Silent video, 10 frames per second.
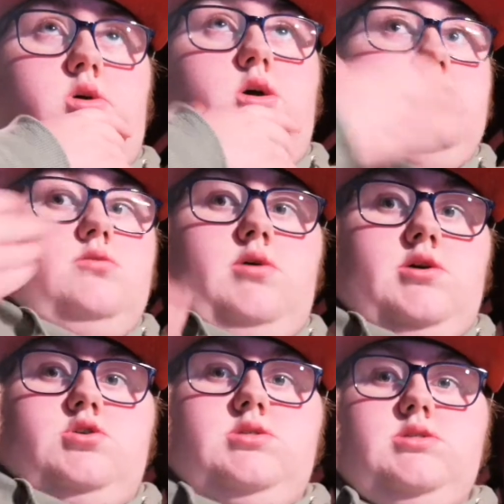I don't know,
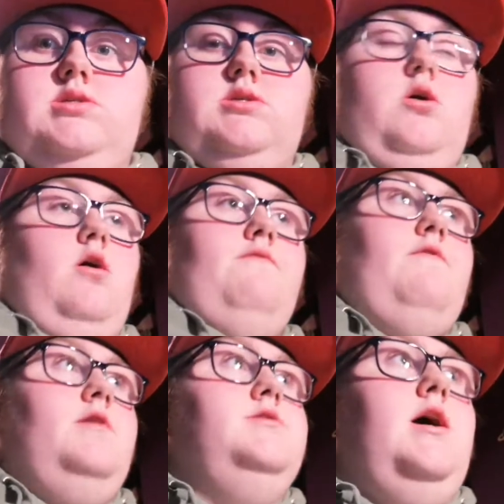I just thought
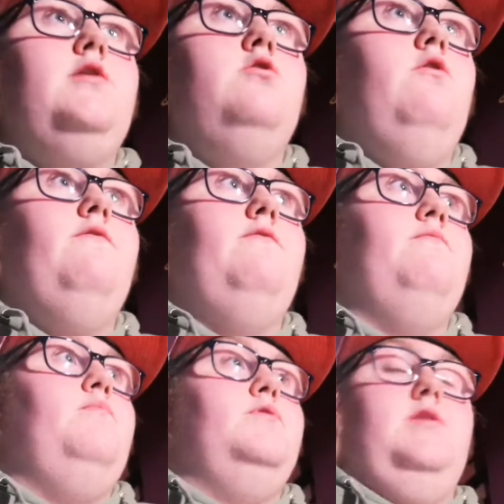France had enough,
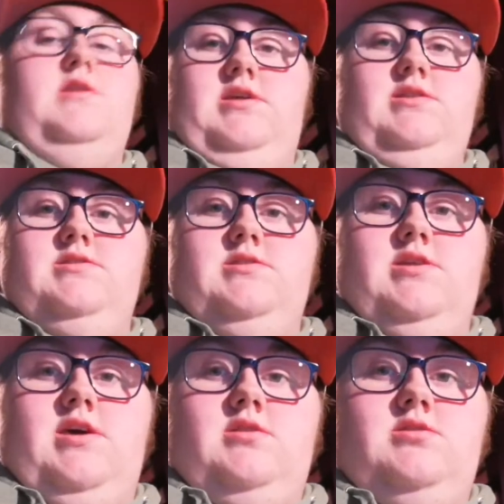but they didn't in
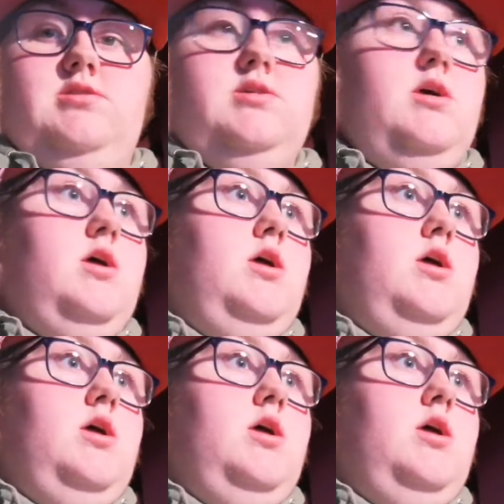the end.